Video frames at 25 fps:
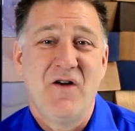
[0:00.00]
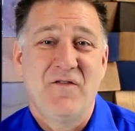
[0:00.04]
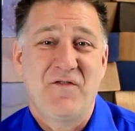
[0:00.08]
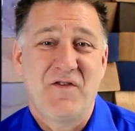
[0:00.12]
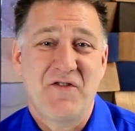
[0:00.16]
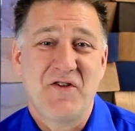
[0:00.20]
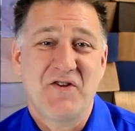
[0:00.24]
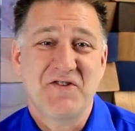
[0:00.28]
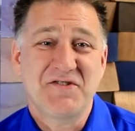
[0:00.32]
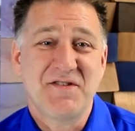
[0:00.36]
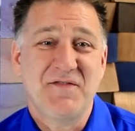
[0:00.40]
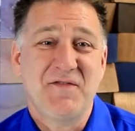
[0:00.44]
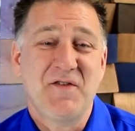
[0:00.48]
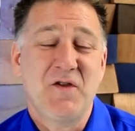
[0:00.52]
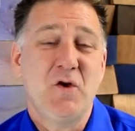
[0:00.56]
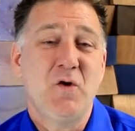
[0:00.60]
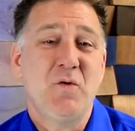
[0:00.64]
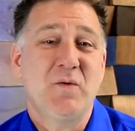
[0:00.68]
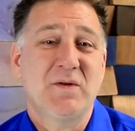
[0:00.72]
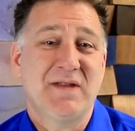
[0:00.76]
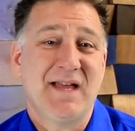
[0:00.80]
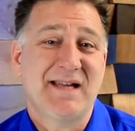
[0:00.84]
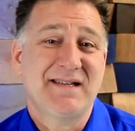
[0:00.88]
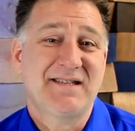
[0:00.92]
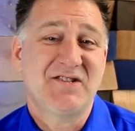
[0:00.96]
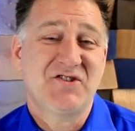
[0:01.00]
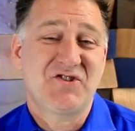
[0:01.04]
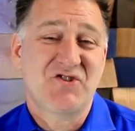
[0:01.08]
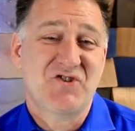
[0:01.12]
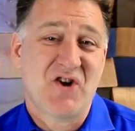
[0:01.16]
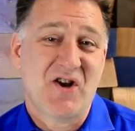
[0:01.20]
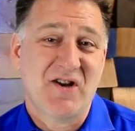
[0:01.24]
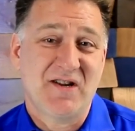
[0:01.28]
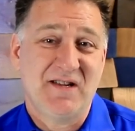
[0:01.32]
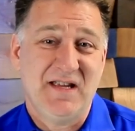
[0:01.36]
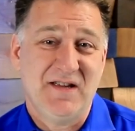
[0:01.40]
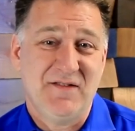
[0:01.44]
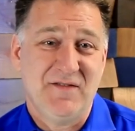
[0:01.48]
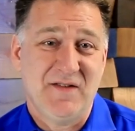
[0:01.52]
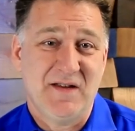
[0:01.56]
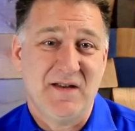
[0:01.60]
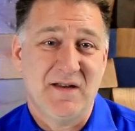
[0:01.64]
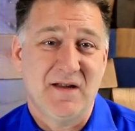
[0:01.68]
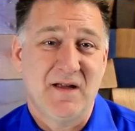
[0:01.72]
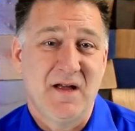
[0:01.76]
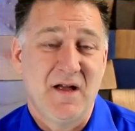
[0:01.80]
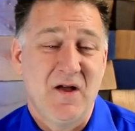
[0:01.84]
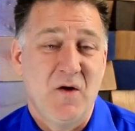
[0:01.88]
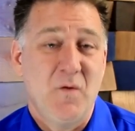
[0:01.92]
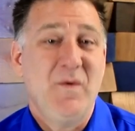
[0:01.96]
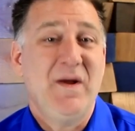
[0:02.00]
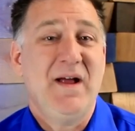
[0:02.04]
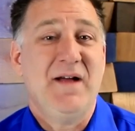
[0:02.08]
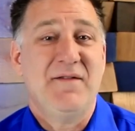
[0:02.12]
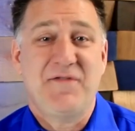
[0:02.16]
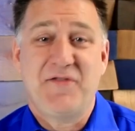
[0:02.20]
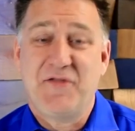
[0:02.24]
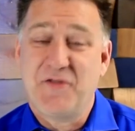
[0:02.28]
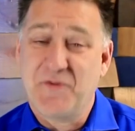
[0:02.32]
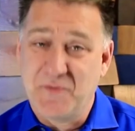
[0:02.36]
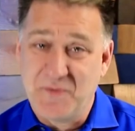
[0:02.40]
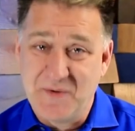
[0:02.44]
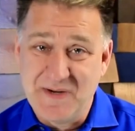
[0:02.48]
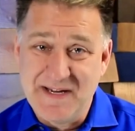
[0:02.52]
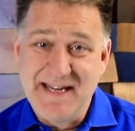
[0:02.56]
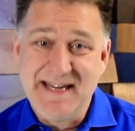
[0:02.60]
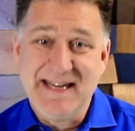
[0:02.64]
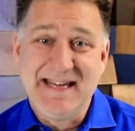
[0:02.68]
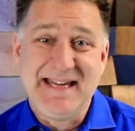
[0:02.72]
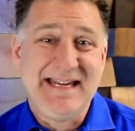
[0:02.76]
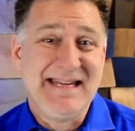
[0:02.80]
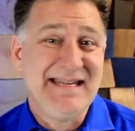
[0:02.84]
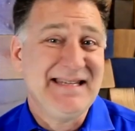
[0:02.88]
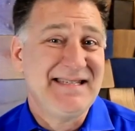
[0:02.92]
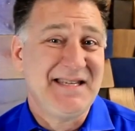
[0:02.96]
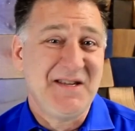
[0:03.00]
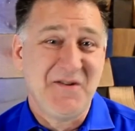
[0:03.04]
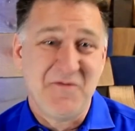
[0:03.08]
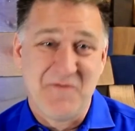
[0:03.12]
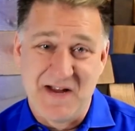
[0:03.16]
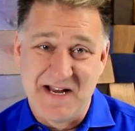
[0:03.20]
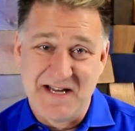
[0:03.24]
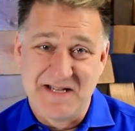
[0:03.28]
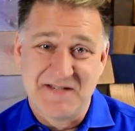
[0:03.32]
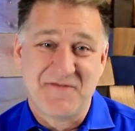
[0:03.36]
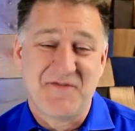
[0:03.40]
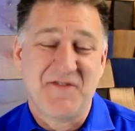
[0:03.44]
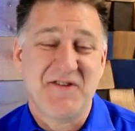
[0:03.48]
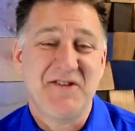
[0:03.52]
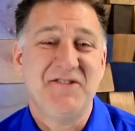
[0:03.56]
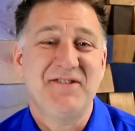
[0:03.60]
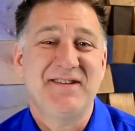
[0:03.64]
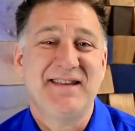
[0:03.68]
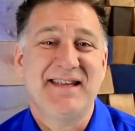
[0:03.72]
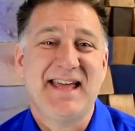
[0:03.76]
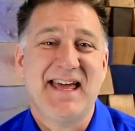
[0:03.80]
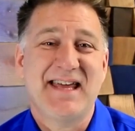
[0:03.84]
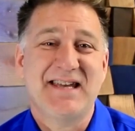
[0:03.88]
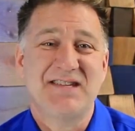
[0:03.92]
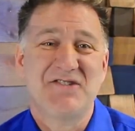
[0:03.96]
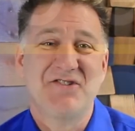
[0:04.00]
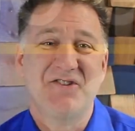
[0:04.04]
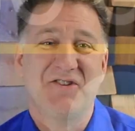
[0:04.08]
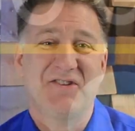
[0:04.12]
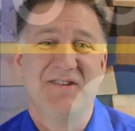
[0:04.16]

For those of you who would like to start giving, we have three easy ways for you to get us